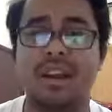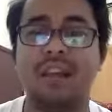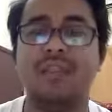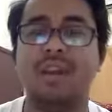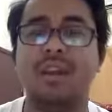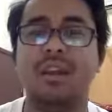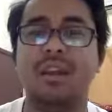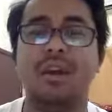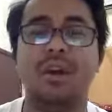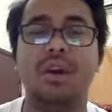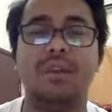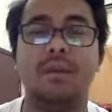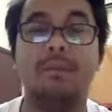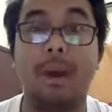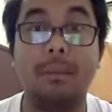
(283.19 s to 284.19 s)
Even, you know,
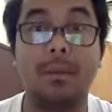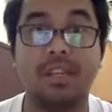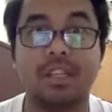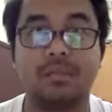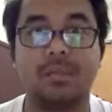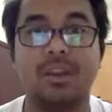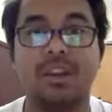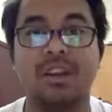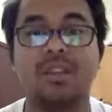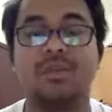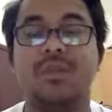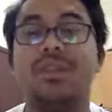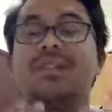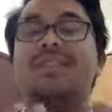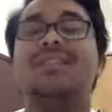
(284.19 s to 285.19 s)
even public speakers,
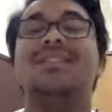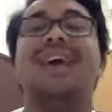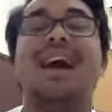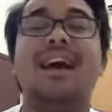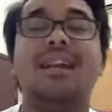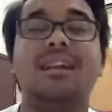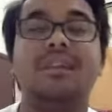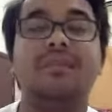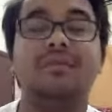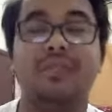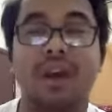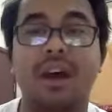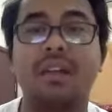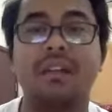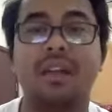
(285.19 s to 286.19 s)
when they stand in
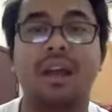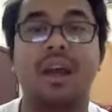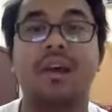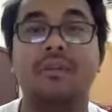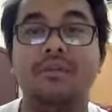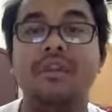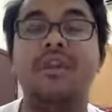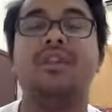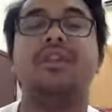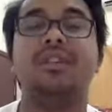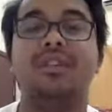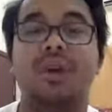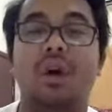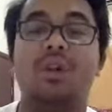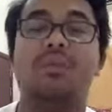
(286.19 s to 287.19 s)
front, fear
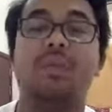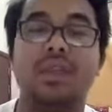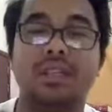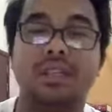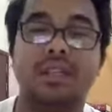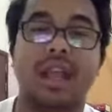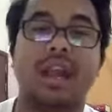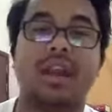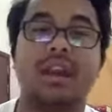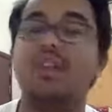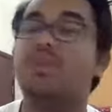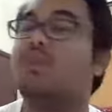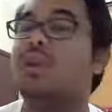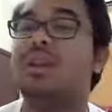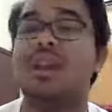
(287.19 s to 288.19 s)
is always there and
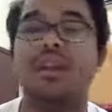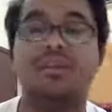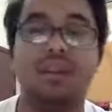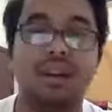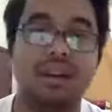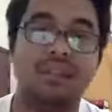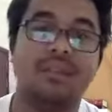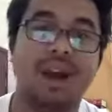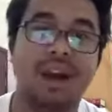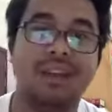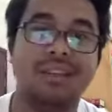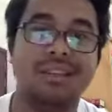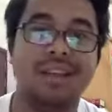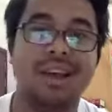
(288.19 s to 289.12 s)
it will never leave us.